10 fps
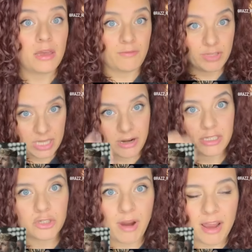
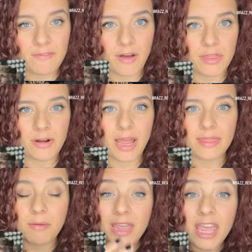Viserys' grandfather,
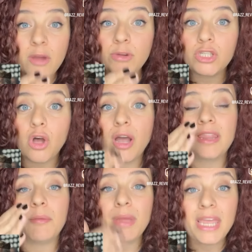and the king we saw
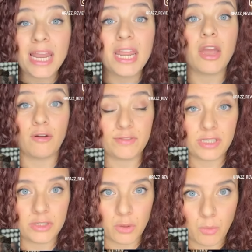in the beginning of
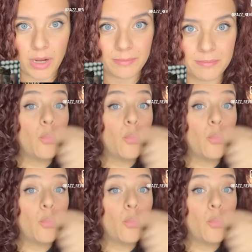season one.